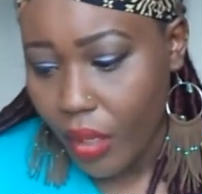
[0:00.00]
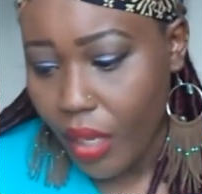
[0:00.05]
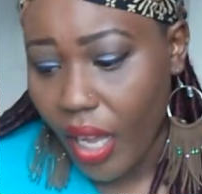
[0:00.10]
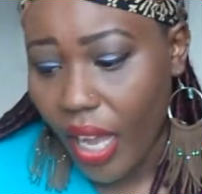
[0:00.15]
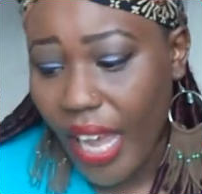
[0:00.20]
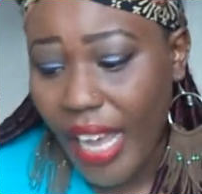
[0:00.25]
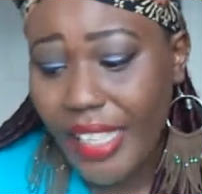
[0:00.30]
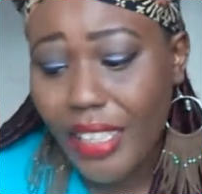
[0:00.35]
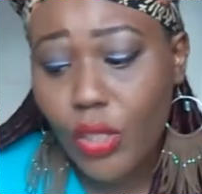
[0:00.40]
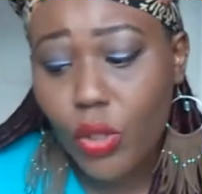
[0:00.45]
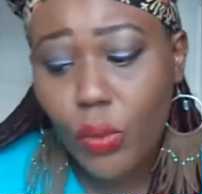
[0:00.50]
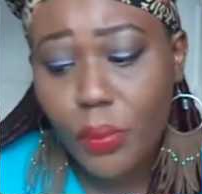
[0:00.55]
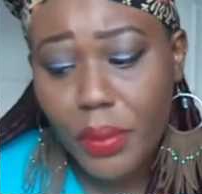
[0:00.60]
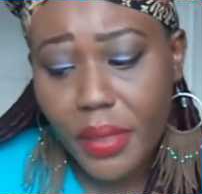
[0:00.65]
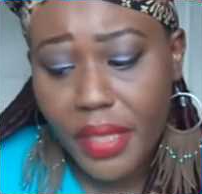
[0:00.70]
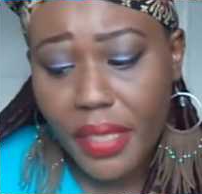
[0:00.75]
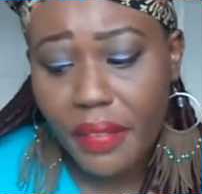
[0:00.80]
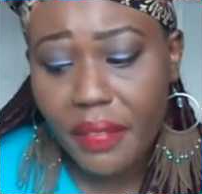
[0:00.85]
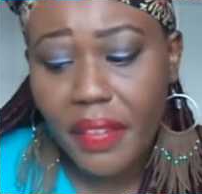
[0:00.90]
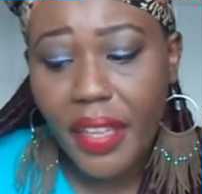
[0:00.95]
I do
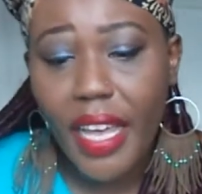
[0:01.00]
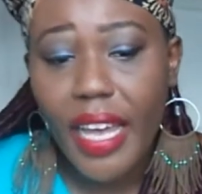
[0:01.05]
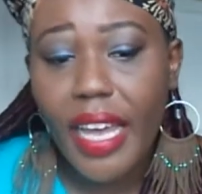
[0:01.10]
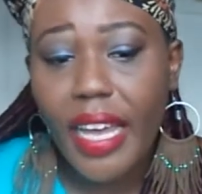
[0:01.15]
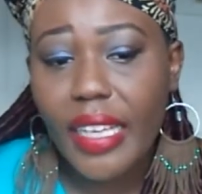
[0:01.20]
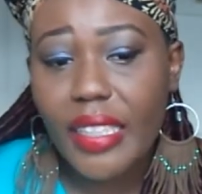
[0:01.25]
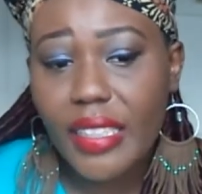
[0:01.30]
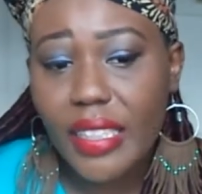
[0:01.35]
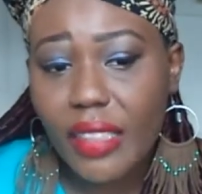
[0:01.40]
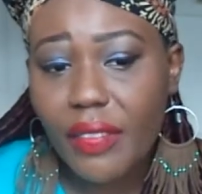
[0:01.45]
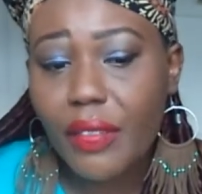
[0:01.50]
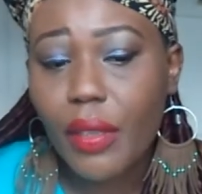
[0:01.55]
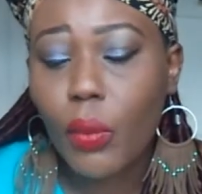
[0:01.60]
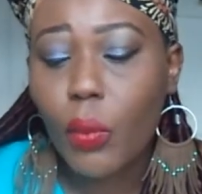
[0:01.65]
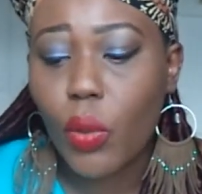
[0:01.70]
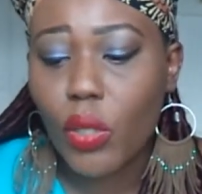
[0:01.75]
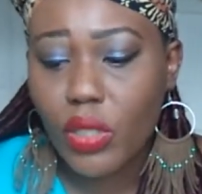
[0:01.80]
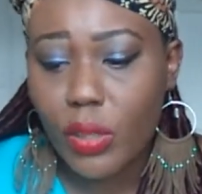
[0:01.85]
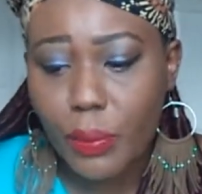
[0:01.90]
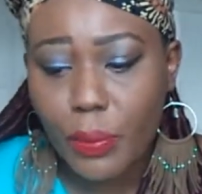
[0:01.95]
believe that if there
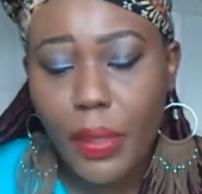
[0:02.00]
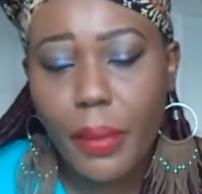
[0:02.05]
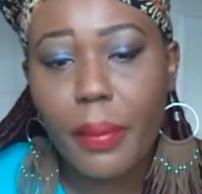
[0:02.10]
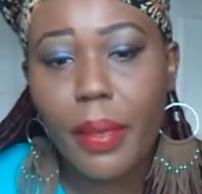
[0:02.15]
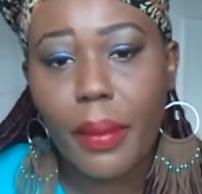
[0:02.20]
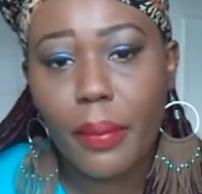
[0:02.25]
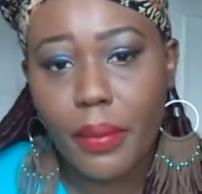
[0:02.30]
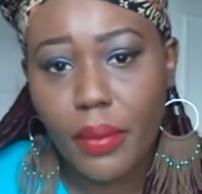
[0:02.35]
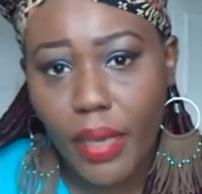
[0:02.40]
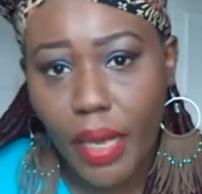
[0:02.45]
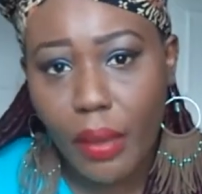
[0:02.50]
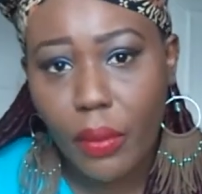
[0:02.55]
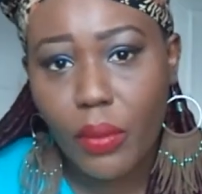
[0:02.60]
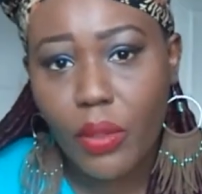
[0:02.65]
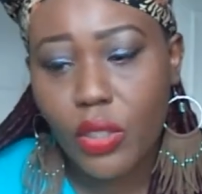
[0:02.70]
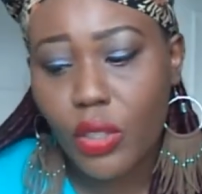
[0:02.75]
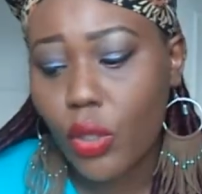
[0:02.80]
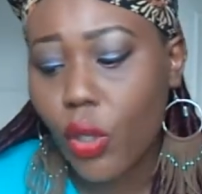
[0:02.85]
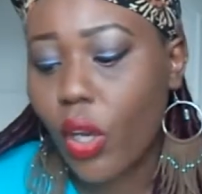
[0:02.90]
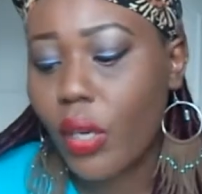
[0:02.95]
was a pre-Babel
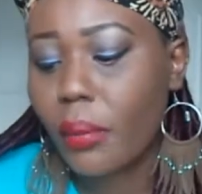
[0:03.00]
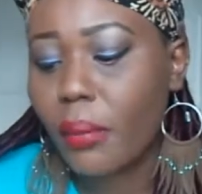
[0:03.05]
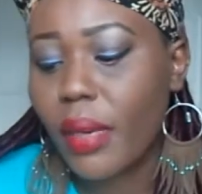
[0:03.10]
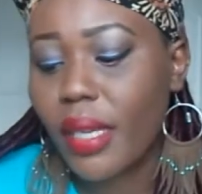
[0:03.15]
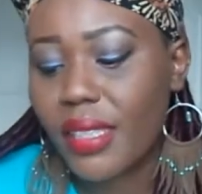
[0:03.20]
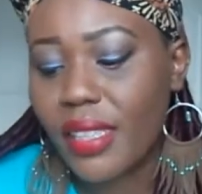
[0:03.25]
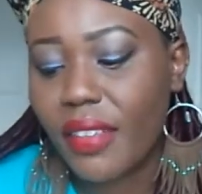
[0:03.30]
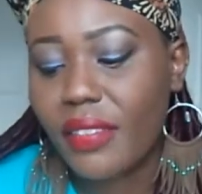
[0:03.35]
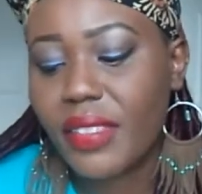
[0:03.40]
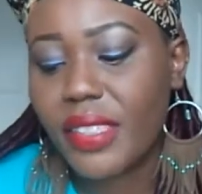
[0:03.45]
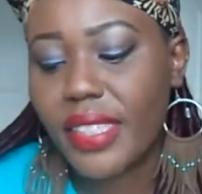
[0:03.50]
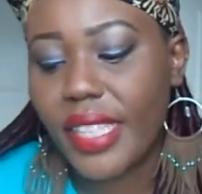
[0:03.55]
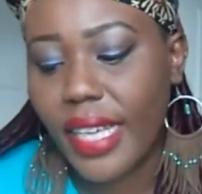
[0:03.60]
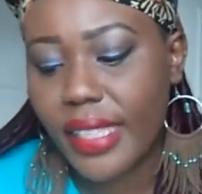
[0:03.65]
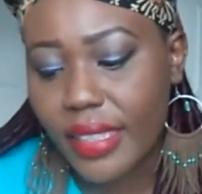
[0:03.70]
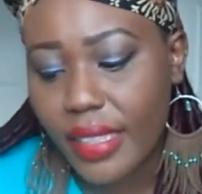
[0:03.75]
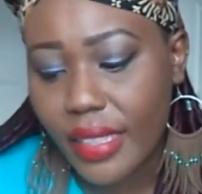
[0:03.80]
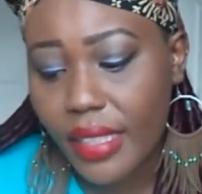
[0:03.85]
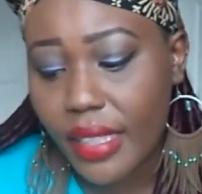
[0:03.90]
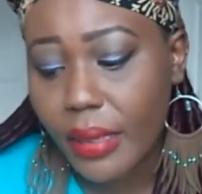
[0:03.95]
language, God must have
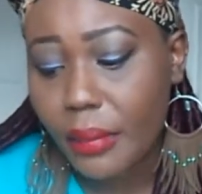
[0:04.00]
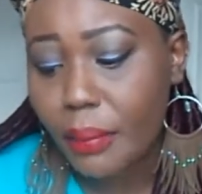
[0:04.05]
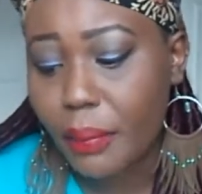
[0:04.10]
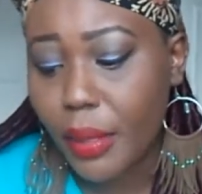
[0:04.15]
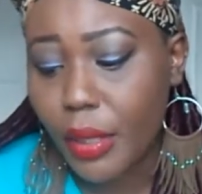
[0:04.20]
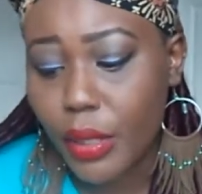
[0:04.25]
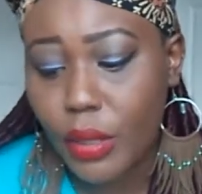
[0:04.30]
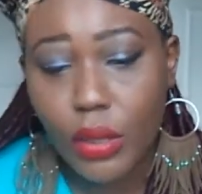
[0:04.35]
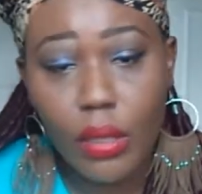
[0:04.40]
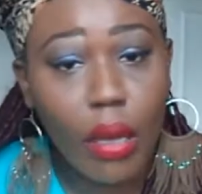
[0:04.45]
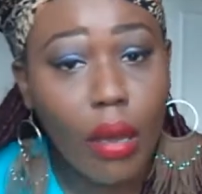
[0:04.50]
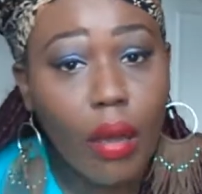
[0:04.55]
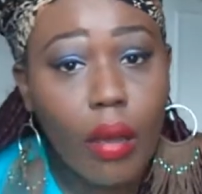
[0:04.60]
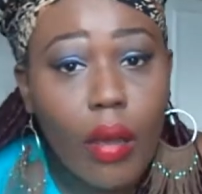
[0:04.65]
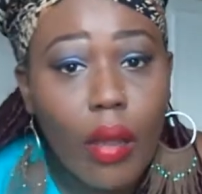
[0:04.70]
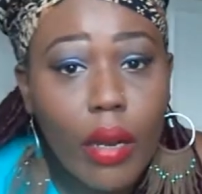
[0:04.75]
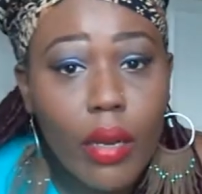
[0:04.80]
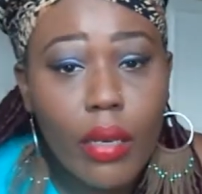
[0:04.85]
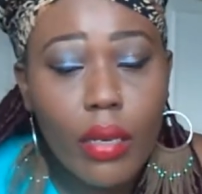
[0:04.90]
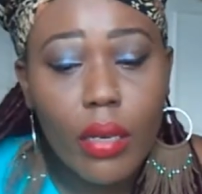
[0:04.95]
scattered it based
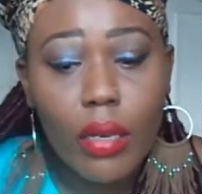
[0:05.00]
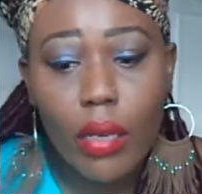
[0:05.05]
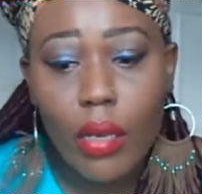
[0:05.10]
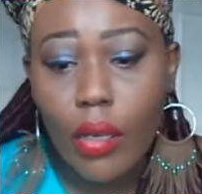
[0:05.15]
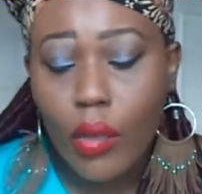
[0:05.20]
on,